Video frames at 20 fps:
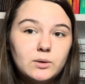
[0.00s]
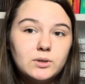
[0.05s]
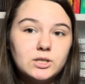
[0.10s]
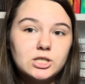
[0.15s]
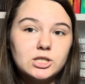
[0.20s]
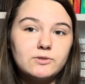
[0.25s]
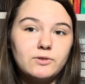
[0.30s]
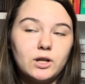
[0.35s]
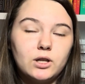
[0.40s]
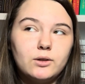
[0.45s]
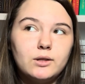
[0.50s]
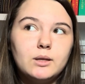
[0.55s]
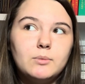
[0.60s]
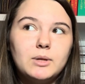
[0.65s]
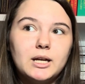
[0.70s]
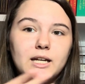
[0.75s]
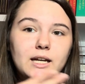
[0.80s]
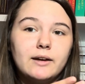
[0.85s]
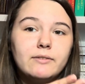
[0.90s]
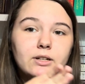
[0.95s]
We just follow them
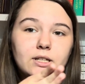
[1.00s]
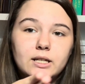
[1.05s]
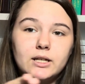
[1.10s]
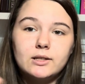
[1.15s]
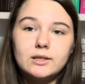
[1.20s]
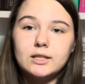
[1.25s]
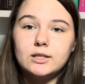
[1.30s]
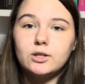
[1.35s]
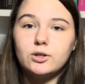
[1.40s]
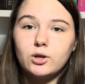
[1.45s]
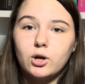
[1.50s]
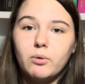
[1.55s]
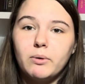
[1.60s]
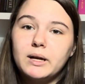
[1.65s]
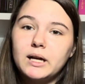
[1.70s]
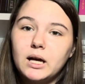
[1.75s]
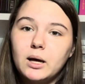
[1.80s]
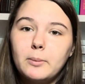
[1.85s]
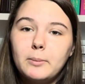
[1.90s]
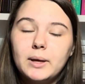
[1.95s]
like every year that they're
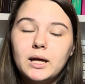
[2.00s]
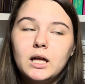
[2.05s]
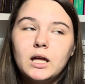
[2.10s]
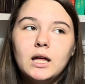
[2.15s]
growing up,